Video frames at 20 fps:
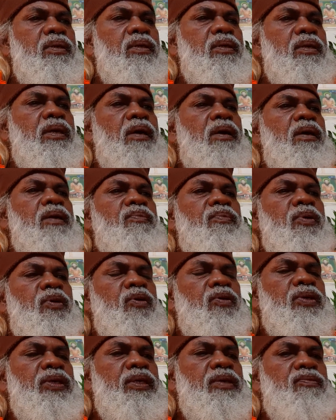All
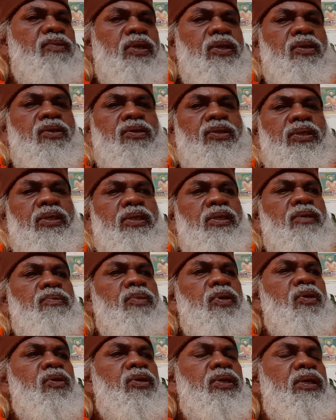beauty. When you see a
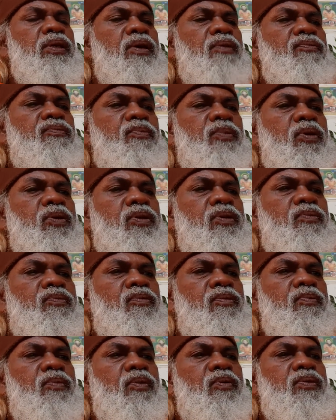beauty of
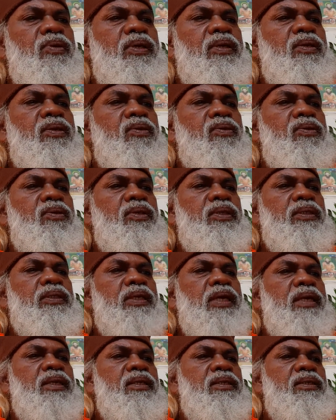beautiful mountain, you
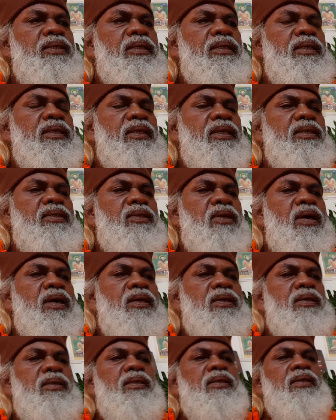start singing a
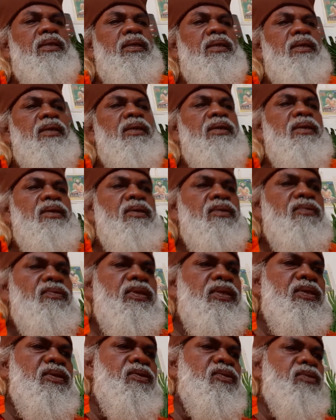song. When
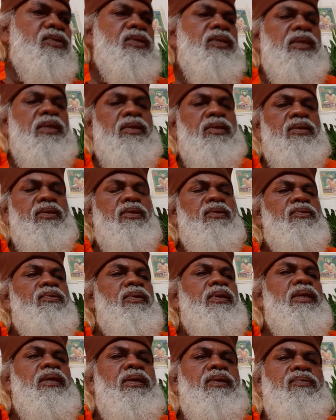you see
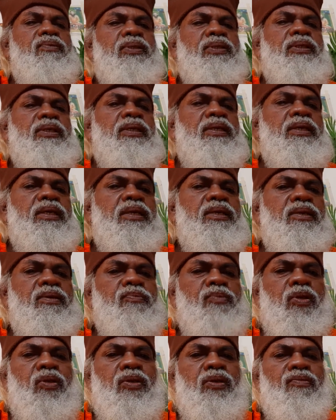a
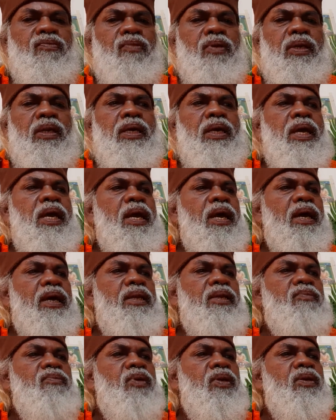beautiful
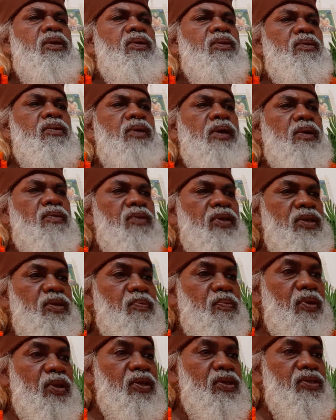animal, you are very
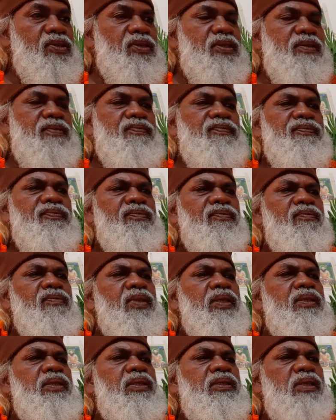pleased.
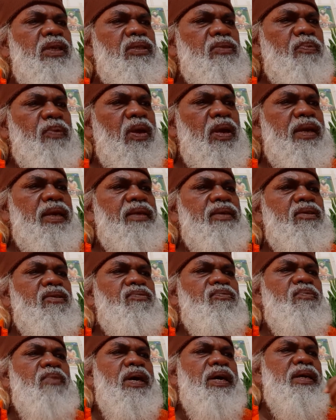This is product of
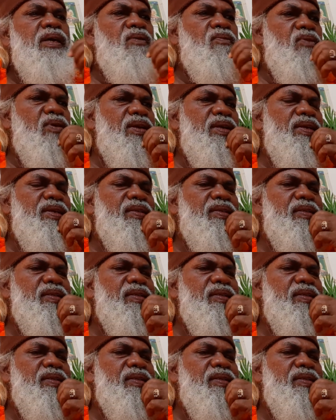Maya only.